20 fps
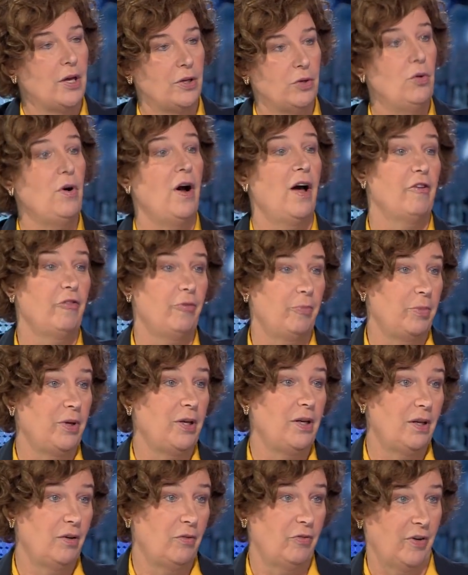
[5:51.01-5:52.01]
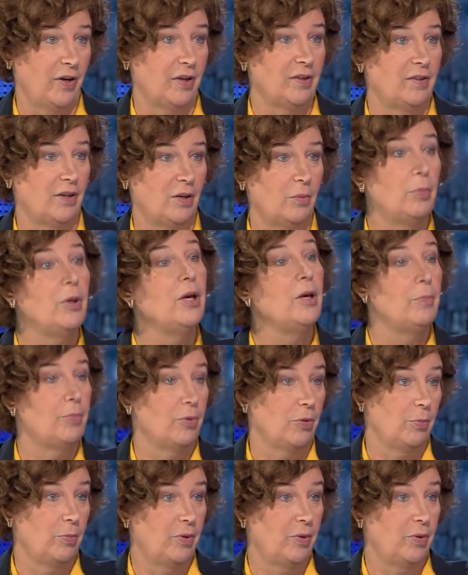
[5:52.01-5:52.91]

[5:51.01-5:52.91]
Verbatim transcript: You have been infecting people